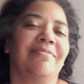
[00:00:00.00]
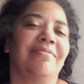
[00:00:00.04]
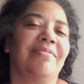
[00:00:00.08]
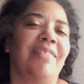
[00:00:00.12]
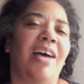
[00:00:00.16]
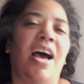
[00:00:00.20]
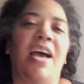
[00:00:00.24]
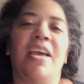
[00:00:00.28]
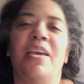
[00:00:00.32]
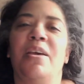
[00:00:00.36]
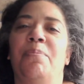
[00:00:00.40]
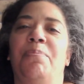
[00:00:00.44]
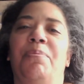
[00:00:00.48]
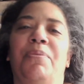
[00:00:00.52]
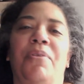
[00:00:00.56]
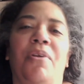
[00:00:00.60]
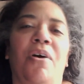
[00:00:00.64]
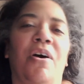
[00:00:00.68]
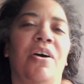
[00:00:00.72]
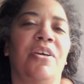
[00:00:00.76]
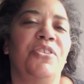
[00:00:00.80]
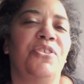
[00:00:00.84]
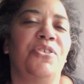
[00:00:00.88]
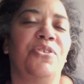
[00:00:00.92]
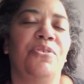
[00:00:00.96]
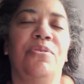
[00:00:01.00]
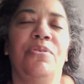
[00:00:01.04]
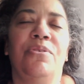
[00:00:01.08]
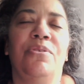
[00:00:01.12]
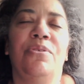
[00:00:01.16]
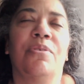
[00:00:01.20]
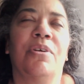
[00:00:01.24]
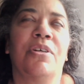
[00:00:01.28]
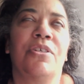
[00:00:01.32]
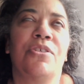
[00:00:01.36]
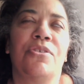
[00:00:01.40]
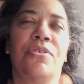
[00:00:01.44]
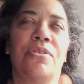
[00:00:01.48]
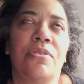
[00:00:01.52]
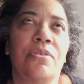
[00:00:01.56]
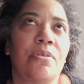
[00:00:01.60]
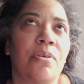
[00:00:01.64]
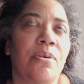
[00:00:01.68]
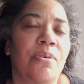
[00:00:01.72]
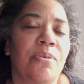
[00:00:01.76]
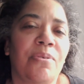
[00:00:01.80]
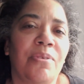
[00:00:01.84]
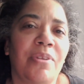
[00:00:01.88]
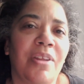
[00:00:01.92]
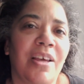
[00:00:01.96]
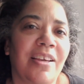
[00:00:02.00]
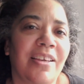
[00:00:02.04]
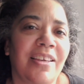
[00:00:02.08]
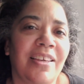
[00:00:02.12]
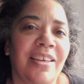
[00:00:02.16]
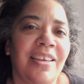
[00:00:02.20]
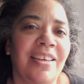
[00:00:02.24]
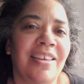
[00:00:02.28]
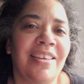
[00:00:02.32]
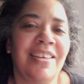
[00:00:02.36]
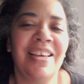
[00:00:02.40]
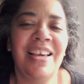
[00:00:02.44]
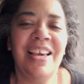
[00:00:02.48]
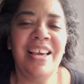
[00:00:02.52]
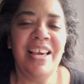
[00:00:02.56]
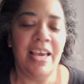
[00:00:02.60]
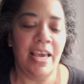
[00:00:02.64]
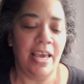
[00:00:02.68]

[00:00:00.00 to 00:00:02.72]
I applaud you. You are so lucky.